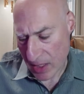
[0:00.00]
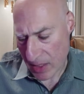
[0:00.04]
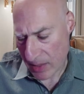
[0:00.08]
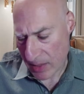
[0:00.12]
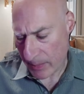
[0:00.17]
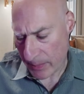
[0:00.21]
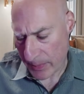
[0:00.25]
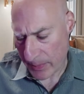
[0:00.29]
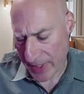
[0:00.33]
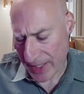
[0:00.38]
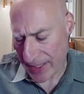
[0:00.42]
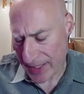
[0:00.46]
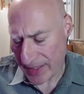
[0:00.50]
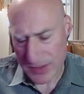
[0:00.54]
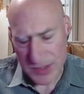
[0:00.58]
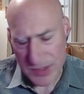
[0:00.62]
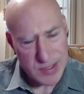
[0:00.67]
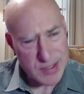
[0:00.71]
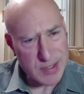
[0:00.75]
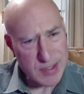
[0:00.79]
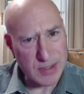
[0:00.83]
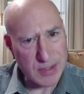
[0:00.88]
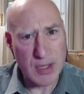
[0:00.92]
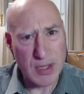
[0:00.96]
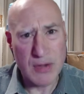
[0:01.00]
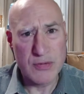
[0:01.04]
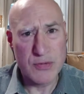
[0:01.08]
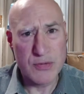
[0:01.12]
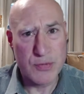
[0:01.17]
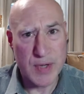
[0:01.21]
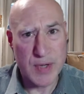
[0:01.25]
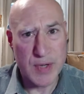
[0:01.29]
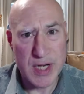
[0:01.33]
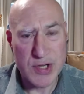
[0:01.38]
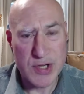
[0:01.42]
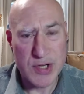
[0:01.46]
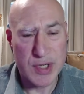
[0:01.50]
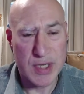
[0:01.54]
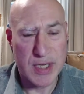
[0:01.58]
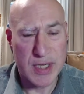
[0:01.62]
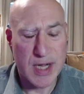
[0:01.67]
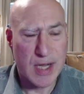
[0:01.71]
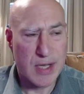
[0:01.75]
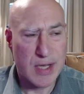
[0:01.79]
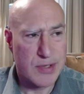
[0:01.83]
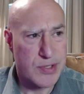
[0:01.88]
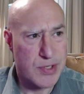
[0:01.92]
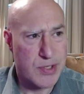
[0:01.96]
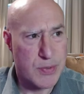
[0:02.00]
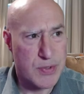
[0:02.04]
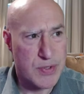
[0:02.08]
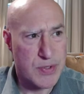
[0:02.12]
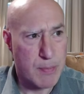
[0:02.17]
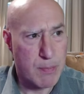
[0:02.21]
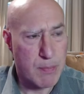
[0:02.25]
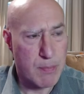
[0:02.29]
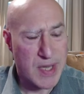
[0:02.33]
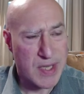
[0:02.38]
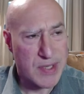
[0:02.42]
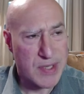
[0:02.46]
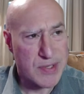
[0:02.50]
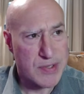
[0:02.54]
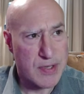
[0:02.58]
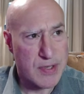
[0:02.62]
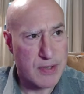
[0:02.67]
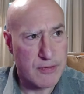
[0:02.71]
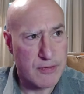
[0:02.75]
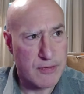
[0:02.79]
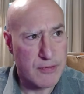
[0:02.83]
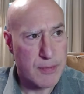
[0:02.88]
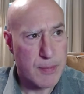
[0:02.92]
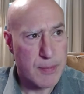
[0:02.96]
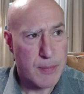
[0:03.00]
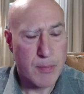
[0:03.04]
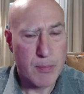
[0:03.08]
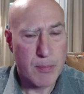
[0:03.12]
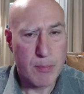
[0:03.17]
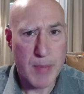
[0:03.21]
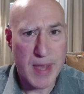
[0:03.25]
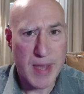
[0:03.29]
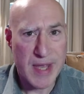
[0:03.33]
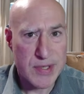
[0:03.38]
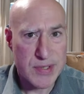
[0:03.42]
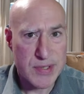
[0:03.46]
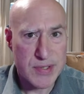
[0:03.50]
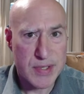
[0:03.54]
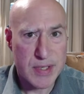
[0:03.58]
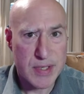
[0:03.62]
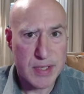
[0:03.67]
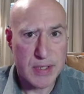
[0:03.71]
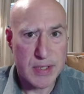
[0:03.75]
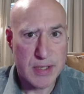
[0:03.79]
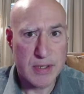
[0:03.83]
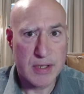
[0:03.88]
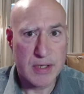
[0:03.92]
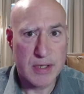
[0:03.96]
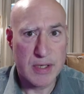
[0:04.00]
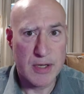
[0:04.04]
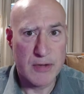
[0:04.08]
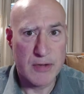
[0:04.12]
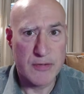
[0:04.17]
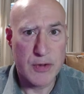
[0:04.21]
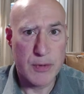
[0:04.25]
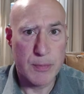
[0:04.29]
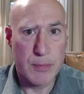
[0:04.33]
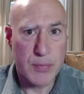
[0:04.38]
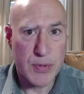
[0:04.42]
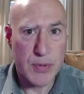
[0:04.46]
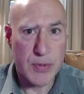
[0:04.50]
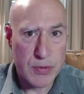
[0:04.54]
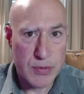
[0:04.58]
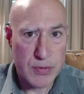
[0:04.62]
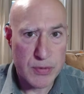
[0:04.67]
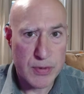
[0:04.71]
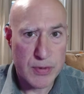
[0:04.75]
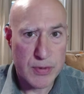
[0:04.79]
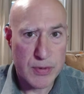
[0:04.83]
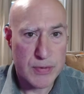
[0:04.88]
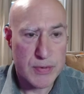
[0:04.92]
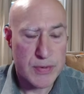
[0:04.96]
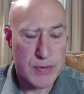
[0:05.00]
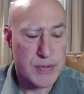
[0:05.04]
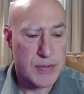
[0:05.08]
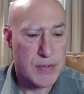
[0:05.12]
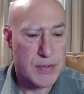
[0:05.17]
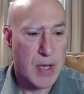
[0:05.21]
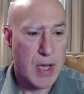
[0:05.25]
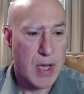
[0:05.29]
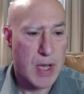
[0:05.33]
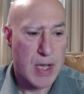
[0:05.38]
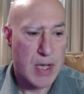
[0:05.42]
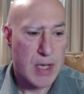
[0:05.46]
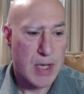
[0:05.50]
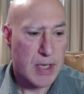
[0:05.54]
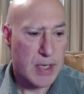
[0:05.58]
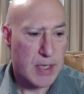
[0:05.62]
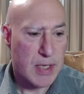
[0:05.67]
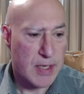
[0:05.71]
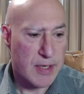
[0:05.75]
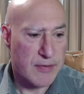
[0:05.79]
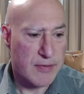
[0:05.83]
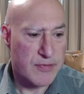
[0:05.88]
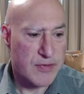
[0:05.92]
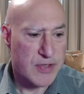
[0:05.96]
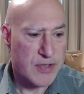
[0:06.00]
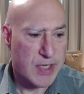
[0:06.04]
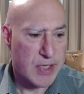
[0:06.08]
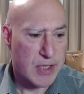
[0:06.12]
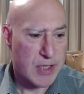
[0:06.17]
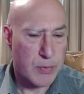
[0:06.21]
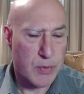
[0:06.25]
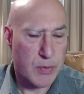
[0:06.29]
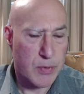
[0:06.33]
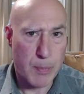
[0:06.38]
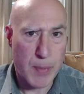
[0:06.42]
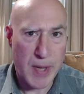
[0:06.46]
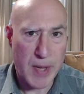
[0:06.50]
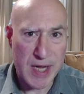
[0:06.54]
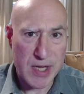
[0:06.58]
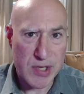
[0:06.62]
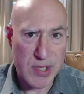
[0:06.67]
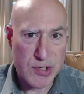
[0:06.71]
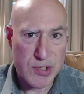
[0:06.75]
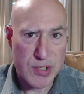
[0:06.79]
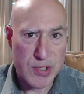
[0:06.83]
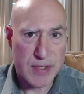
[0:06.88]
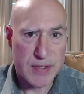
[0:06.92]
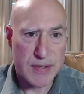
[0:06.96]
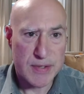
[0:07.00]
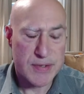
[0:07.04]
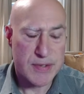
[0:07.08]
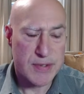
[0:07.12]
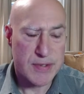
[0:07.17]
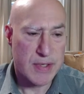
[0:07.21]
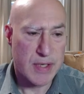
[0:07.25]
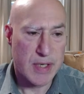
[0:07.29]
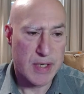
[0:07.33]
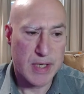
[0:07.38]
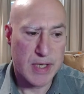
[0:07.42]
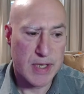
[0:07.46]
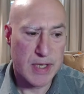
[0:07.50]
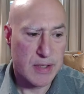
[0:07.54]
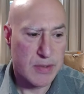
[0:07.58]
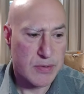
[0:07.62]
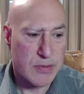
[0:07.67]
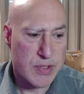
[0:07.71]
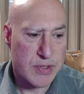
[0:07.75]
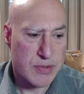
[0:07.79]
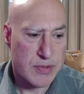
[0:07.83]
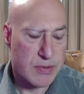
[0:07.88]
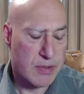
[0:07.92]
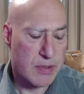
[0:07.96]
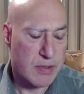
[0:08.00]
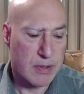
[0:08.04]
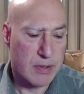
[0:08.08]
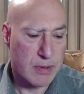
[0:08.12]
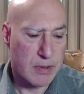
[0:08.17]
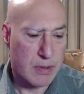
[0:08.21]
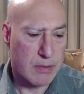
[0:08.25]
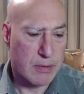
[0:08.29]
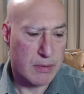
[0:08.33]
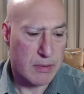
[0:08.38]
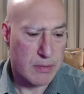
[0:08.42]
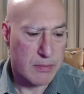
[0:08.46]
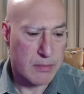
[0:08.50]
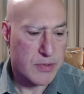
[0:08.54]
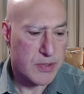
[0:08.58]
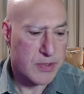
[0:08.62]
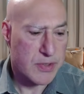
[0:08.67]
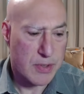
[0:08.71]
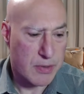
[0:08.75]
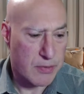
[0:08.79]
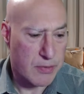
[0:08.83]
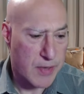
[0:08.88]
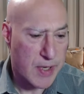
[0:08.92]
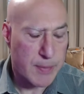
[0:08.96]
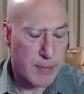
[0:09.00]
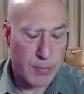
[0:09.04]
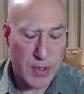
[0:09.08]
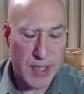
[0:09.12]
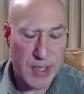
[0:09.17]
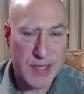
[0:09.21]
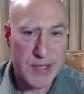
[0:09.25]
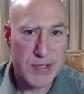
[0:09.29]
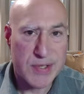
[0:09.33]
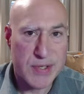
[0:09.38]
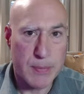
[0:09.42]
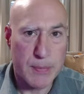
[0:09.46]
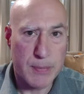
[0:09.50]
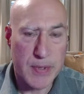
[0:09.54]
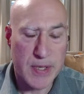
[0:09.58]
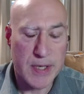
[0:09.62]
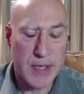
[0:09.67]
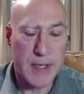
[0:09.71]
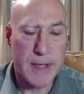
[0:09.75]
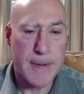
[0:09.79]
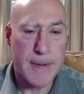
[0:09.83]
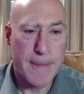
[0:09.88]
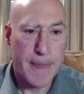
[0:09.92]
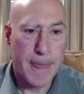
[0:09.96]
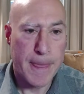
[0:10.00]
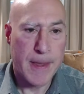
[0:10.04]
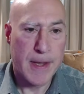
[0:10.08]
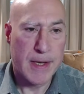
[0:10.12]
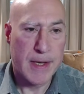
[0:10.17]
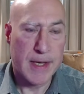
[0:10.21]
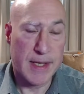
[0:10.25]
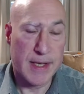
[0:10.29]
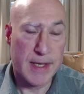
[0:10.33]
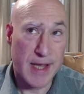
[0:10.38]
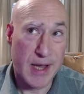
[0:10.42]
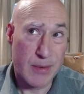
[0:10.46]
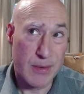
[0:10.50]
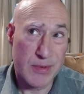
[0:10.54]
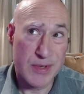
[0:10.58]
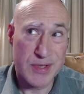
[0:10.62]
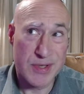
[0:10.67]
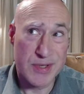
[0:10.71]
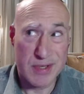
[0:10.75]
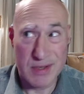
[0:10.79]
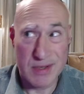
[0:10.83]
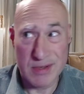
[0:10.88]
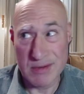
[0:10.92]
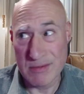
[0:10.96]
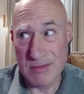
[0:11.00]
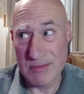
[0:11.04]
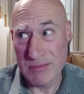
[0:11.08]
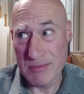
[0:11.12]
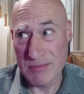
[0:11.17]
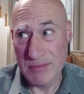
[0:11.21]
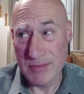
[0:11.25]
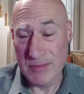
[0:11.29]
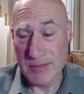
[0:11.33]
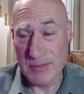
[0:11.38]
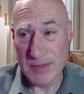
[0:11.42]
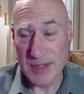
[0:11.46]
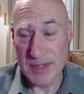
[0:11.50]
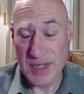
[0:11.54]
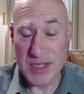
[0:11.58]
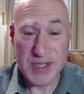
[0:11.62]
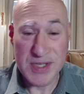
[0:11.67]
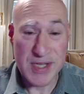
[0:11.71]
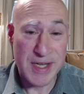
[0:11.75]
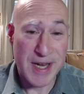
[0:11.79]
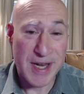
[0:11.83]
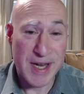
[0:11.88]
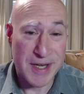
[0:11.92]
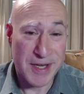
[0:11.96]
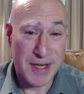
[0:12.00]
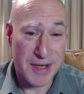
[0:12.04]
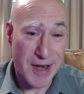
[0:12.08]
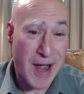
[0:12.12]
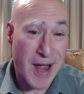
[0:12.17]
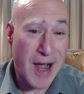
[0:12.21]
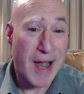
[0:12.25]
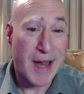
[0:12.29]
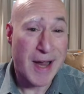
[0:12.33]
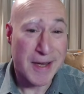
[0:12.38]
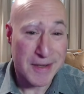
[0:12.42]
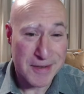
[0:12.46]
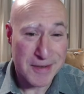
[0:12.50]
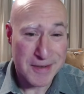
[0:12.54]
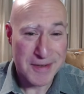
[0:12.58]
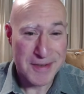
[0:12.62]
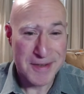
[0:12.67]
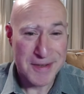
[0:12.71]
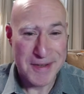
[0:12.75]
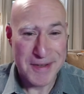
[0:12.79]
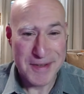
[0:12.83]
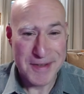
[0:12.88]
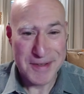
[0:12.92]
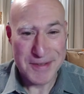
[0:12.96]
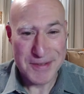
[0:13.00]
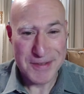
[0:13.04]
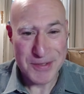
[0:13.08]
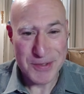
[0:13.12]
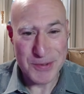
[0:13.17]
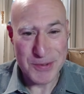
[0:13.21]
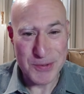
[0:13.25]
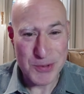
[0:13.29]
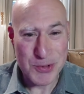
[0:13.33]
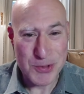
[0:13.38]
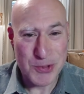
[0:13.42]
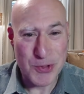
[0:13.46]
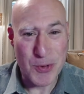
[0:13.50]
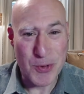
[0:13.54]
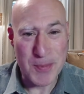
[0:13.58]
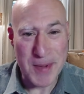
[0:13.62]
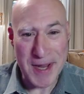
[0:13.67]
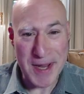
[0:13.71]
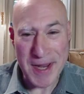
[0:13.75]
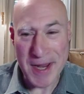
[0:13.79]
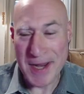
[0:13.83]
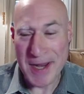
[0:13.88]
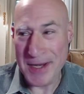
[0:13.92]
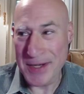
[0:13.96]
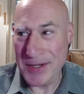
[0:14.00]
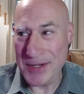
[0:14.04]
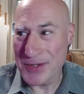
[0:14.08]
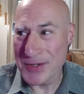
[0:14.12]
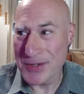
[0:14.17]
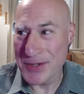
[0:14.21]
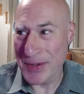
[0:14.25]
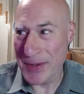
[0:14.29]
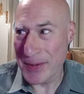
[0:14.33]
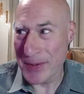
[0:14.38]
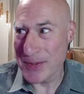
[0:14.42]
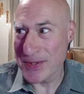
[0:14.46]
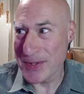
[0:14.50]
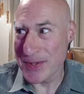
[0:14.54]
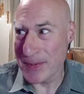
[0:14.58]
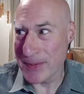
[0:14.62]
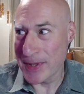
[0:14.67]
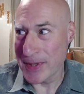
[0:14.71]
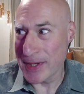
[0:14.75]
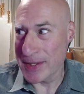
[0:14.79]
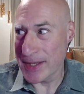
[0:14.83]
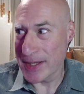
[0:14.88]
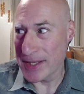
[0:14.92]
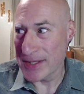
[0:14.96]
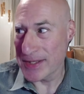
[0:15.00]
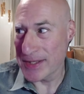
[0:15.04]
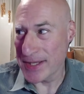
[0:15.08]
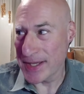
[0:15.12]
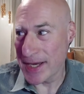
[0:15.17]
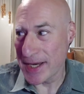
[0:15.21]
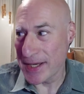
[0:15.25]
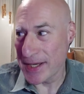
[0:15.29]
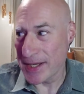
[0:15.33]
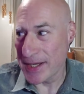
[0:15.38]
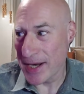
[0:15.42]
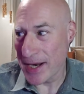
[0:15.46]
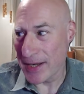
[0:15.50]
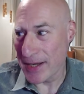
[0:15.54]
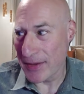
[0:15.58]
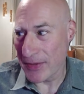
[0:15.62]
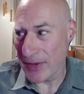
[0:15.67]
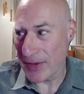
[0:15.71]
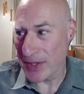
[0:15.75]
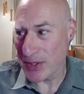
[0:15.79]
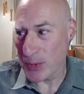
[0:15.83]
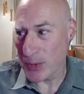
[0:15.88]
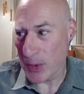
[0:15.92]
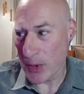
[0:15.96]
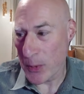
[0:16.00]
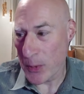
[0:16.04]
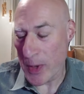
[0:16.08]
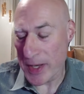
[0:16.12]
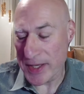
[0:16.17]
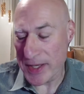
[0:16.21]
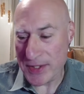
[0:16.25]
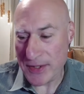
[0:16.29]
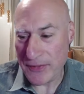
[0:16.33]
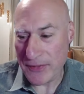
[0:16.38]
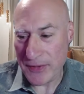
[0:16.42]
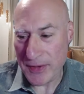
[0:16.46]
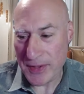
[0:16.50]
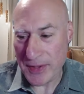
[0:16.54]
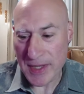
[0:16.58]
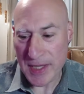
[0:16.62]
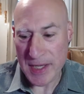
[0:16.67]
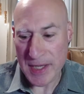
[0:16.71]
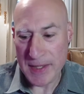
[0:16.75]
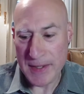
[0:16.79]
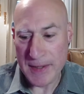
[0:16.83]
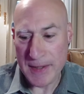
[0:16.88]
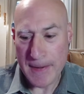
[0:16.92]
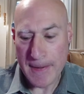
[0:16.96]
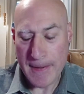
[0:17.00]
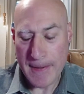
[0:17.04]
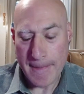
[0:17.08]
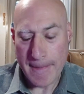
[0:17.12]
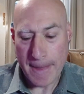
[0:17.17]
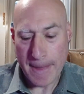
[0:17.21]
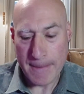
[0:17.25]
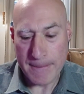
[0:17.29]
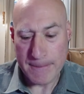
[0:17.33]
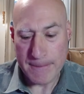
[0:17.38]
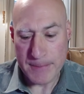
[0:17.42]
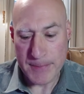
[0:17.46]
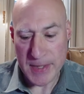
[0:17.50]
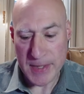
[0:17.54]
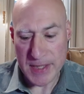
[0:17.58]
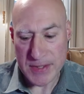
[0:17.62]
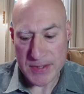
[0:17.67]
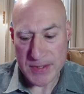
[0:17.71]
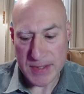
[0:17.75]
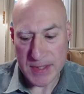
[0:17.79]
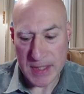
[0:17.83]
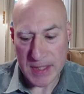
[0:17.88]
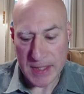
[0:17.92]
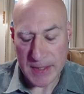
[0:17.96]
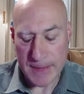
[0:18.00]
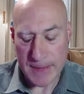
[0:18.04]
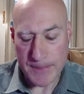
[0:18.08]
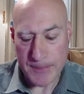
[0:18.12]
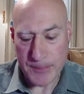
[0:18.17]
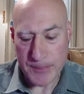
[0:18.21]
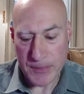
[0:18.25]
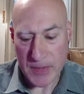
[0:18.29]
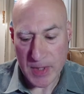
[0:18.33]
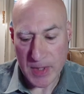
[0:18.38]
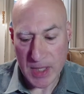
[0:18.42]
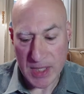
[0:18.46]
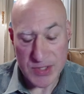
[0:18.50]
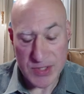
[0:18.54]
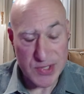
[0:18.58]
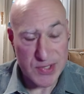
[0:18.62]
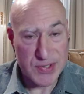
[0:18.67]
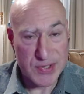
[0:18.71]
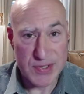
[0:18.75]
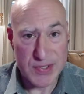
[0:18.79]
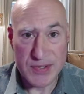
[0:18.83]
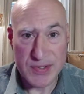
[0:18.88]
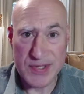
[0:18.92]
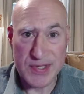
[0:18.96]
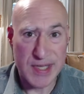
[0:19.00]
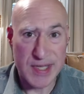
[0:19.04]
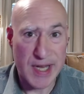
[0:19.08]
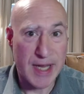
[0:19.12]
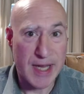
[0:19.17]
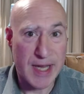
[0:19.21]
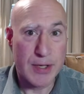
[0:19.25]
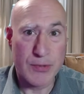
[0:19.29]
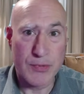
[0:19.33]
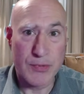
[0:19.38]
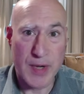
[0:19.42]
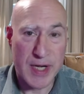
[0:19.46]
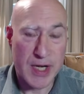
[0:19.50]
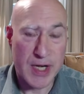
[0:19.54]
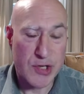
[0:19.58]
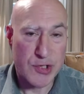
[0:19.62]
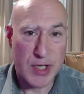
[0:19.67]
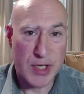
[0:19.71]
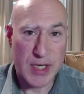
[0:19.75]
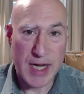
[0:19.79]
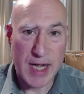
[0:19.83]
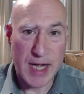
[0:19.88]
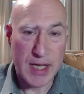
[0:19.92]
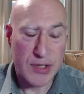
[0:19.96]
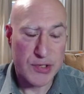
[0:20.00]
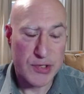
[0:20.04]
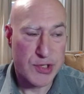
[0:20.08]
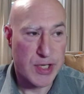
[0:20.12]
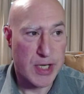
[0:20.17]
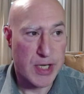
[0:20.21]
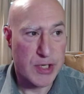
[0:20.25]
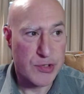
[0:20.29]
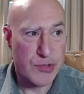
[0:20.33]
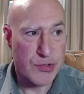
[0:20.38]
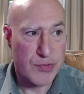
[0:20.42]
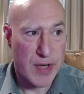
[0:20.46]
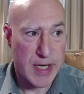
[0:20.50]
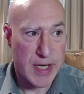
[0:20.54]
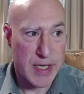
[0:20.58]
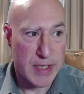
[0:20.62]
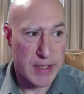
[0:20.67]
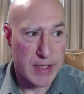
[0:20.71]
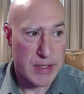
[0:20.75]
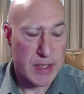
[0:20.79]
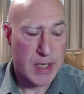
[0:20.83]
But I just loved radiation oncology. It was a mix of medicine, of computers, of dealing with patients, and it was just a great place to be. And that was in 1989, to show my age. So that was in 1989, and things were quite different then. But I just stayed in radiation oncology, and I trained,